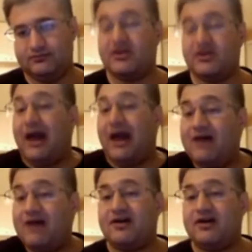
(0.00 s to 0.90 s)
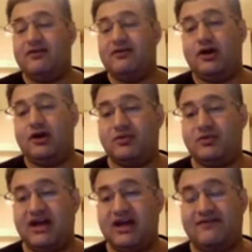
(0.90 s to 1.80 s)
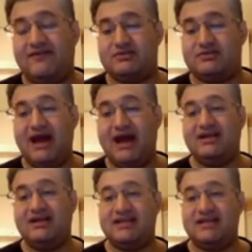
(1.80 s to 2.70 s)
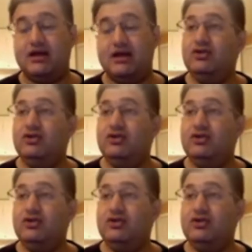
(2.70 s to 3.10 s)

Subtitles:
However, if you were to go up to the average man and say,